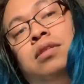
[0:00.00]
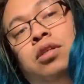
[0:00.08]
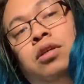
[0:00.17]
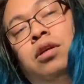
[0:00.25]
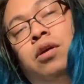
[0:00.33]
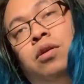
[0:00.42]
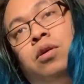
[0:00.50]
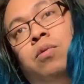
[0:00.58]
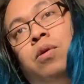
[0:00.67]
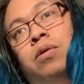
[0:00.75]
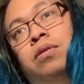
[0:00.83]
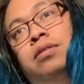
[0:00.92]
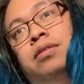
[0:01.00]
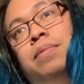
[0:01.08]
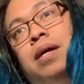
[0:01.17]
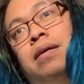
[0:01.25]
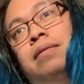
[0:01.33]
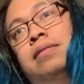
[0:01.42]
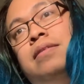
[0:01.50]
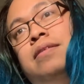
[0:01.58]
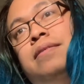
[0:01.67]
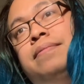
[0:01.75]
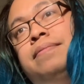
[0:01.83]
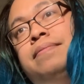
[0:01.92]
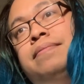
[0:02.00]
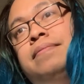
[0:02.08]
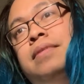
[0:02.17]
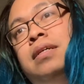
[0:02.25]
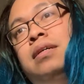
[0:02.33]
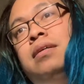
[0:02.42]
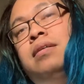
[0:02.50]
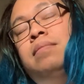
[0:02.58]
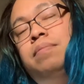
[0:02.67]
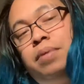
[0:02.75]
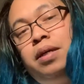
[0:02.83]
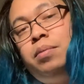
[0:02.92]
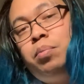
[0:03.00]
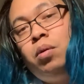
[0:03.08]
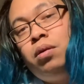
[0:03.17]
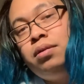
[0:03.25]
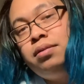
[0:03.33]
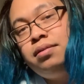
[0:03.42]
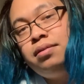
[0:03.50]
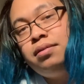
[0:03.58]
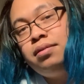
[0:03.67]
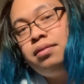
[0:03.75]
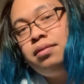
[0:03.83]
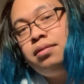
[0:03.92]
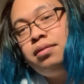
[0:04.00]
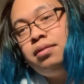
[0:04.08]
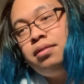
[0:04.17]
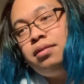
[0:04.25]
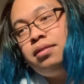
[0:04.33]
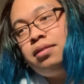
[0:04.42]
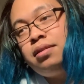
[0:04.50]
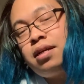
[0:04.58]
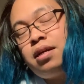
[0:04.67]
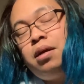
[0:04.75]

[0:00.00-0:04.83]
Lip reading: you know the quotes about people that